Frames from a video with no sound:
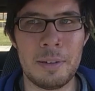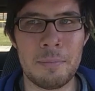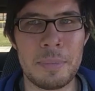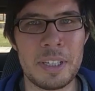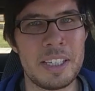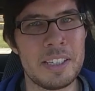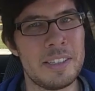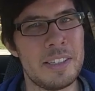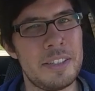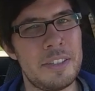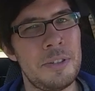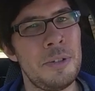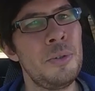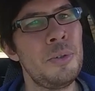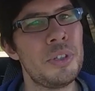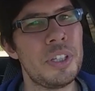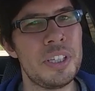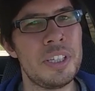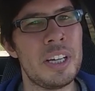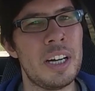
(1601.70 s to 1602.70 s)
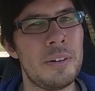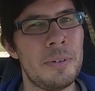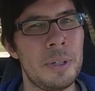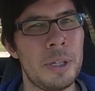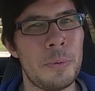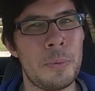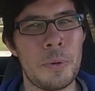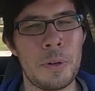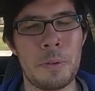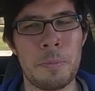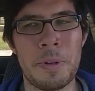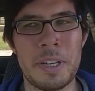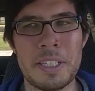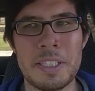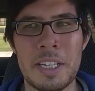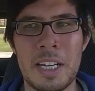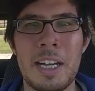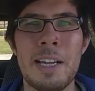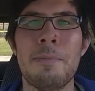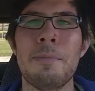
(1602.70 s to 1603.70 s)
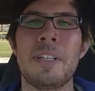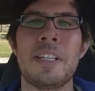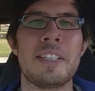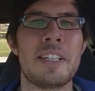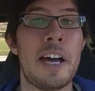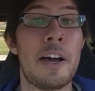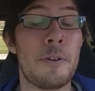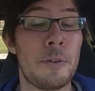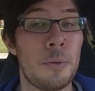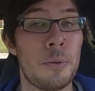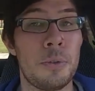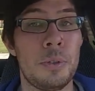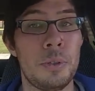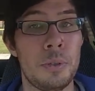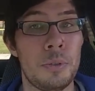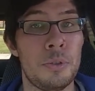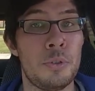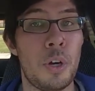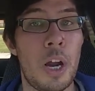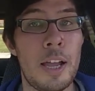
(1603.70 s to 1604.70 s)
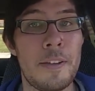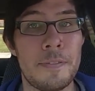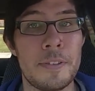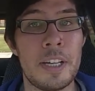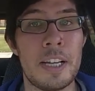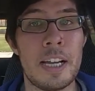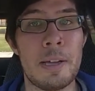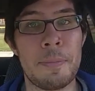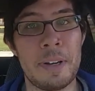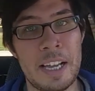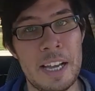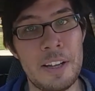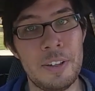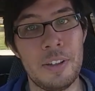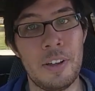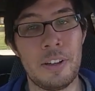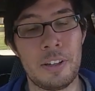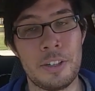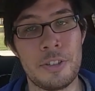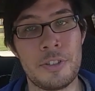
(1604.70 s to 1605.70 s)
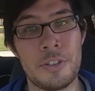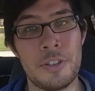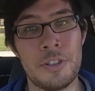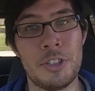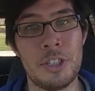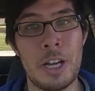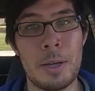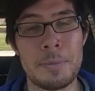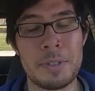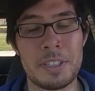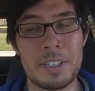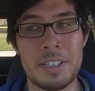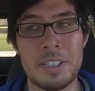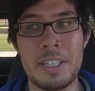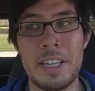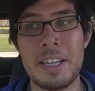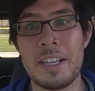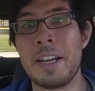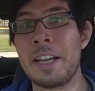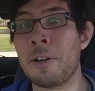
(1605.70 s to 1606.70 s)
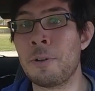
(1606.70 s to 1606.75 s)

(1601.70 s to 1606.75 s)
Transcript: because it's usually not really worth my time, because I also include drive time on how long a certain job's going to take.